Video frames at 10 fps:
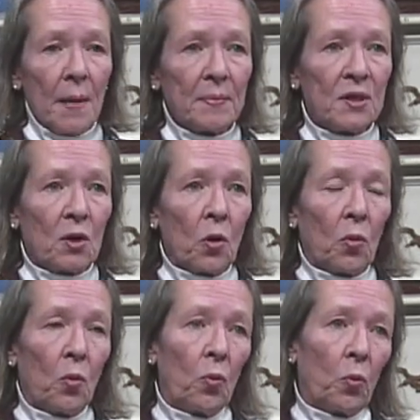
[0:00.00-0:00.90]

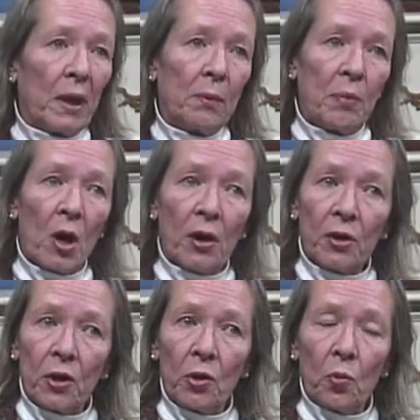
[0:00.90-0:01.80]
So we
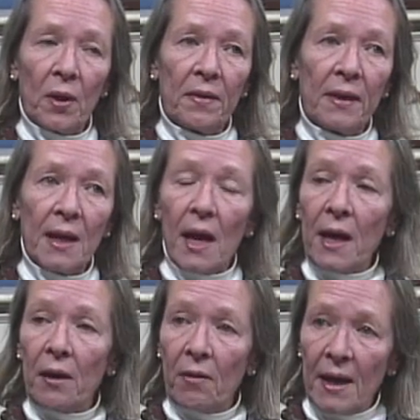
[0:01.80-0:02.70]
partner with the
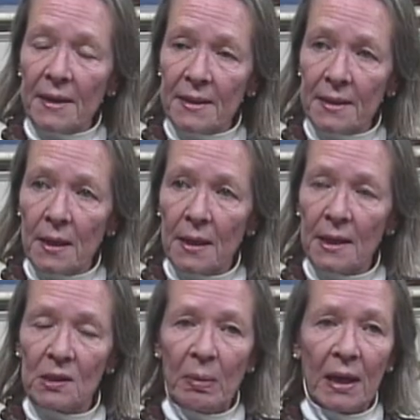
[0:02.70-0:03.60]
IRS.
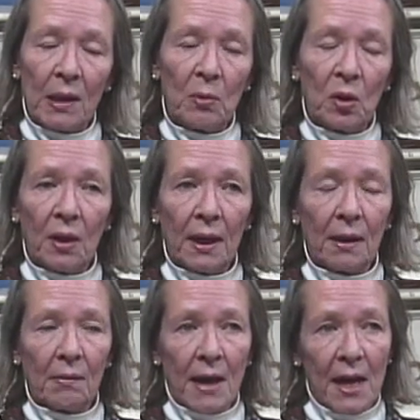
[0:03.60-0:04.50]
East Bay
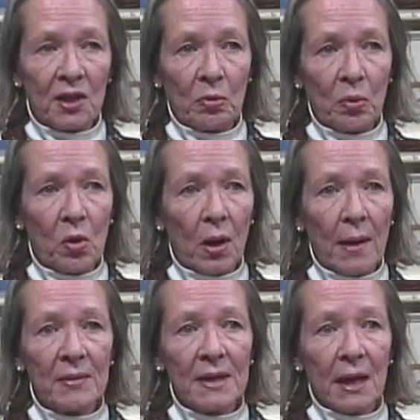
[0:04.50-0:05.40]
Community Action
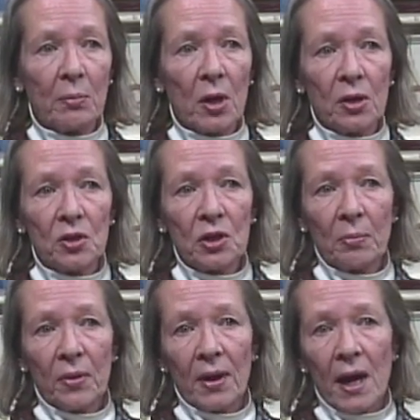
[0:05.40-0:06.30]
Program has had a partnership
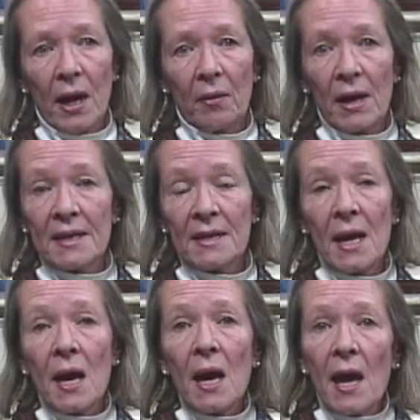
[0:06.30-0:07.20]
with the IRS
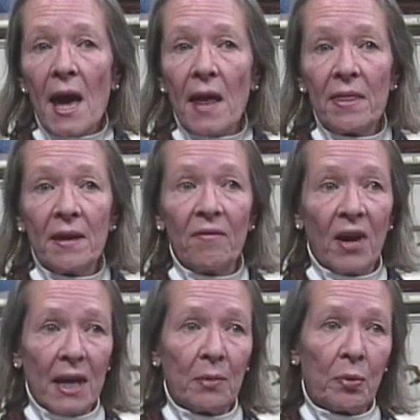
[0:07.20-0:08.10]
and the
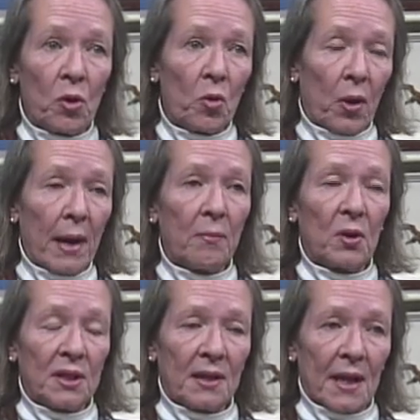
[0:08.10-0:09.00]
VITA program,
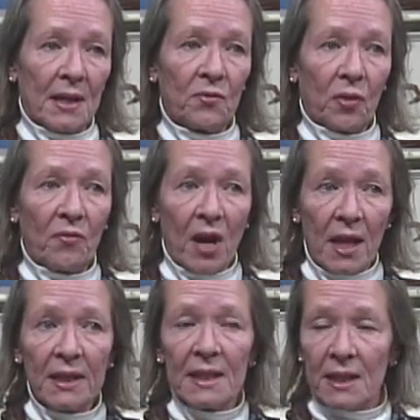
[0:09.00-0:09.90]
which stands for
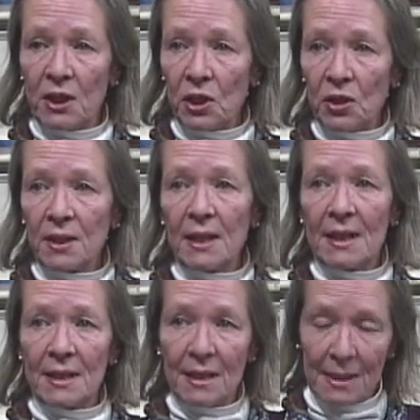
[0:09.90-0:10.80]
Volunteers
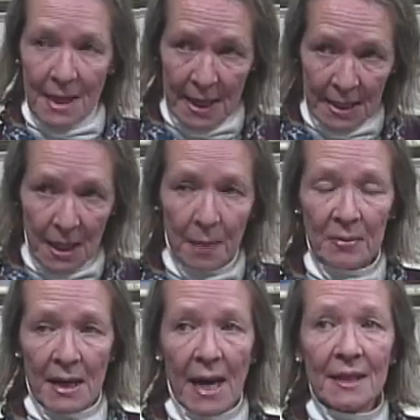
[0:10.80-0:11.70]
in Income
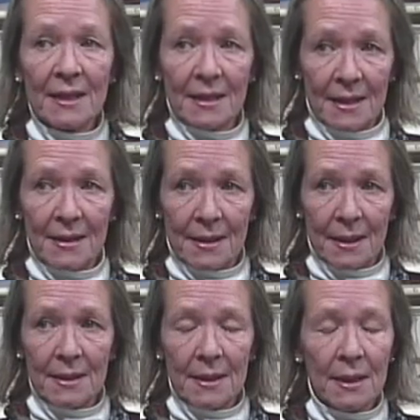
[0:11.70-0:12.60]
Tax
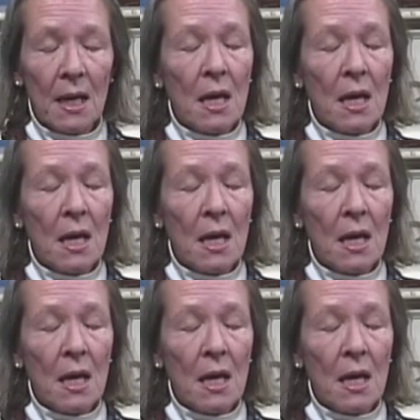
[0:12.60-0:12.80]
Assistance,